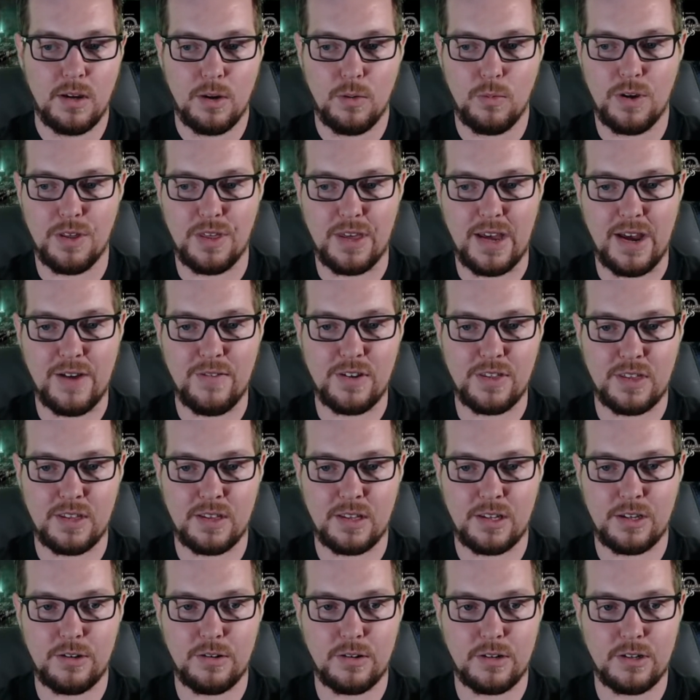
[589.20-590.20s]
everything
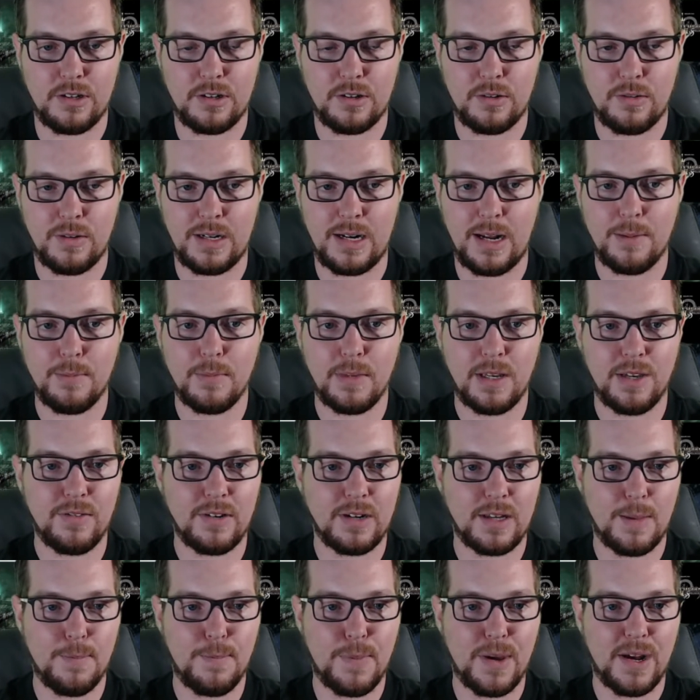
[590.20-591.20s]
that you could do. And I'm even
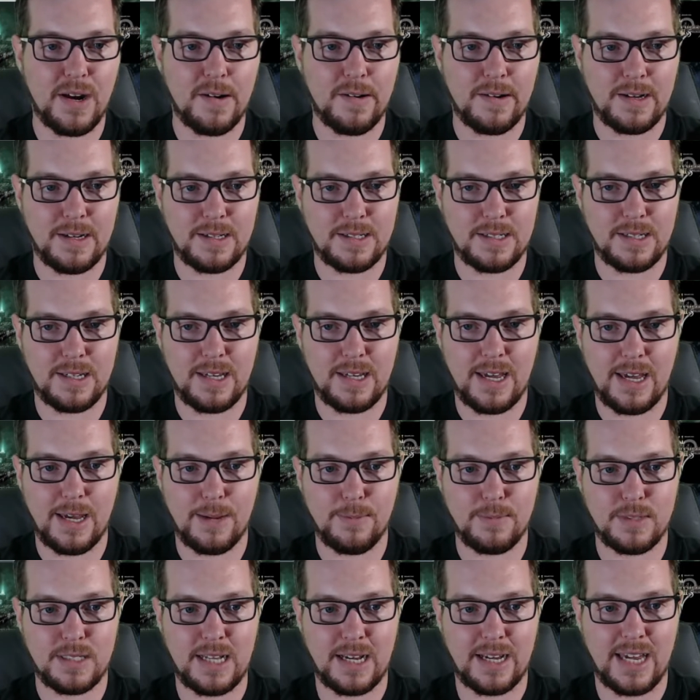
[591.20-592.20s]
comparing it to
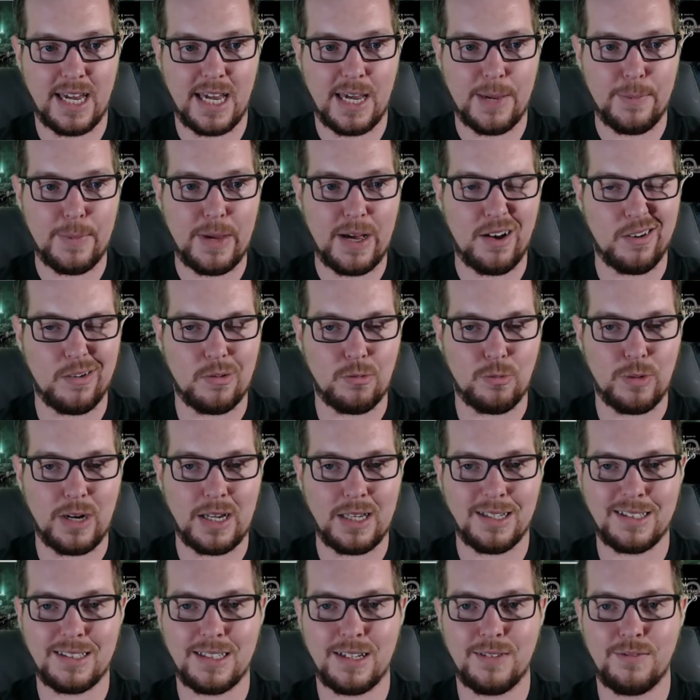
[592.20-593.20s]
games that came out
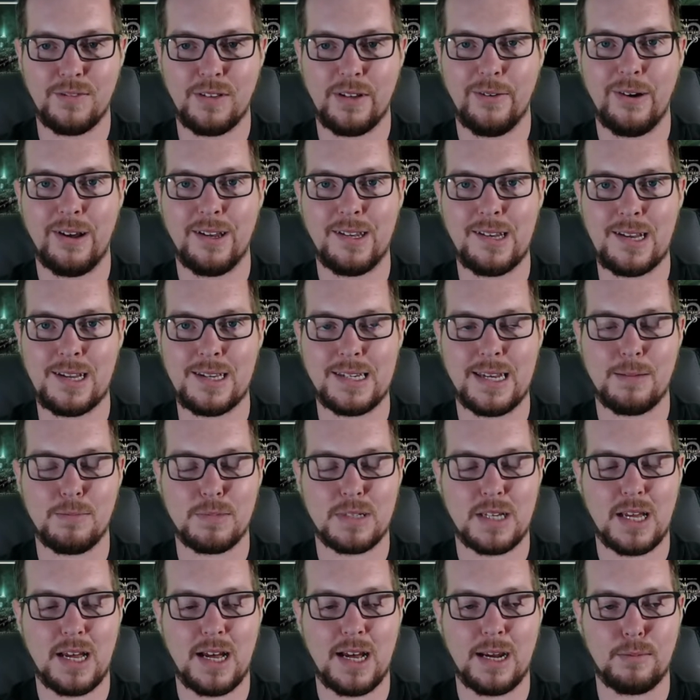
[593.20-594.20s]
relatively around the same
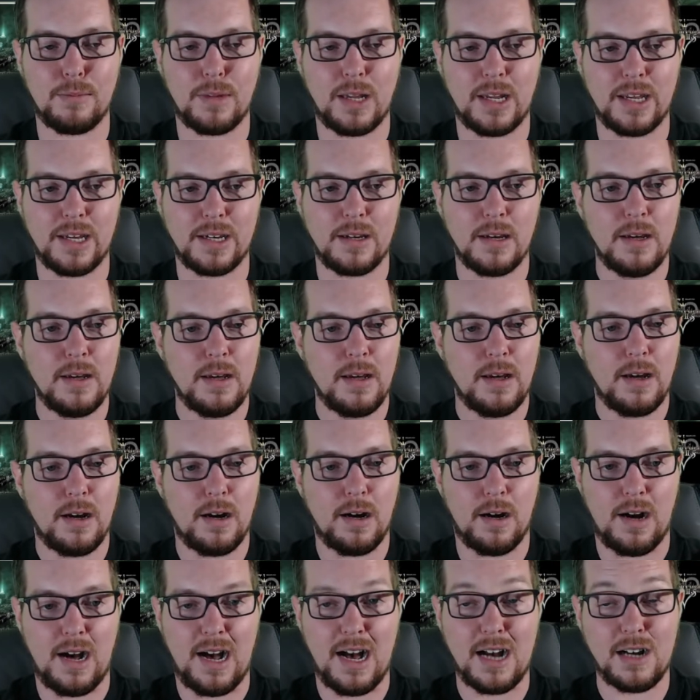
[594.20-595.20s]
time, like
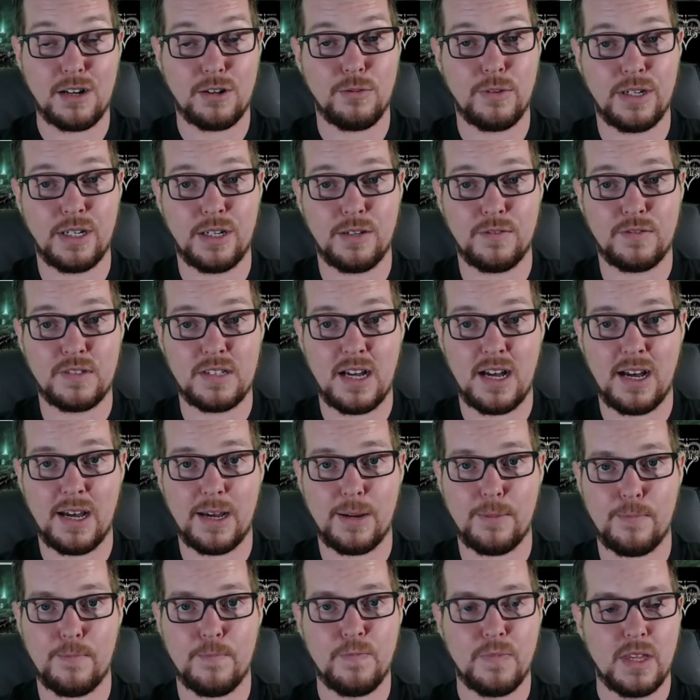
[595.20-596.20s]
Ocarina of
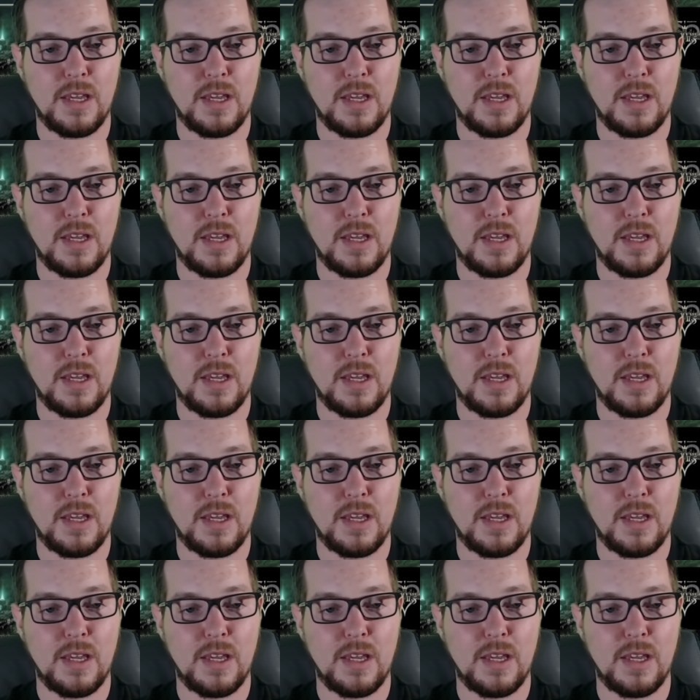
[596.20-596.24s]
Time.